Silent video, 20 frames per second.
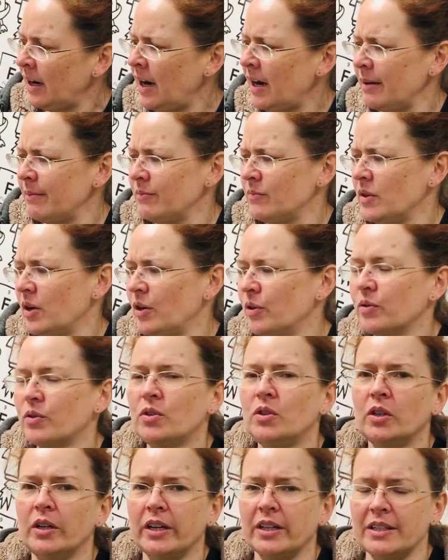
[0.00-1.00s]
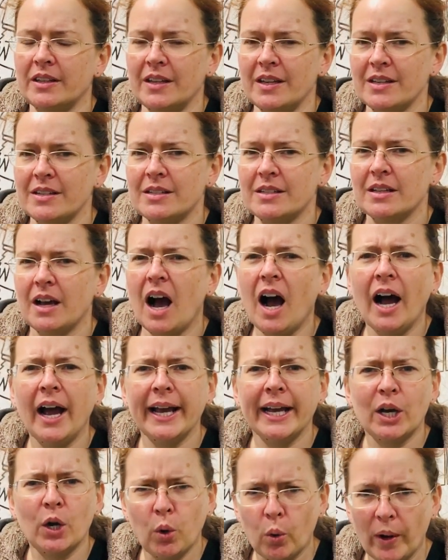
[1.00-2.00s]
I'm no good at this.
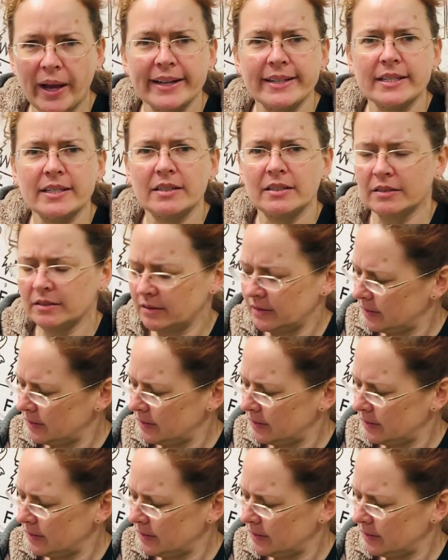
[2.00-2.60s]
I quit.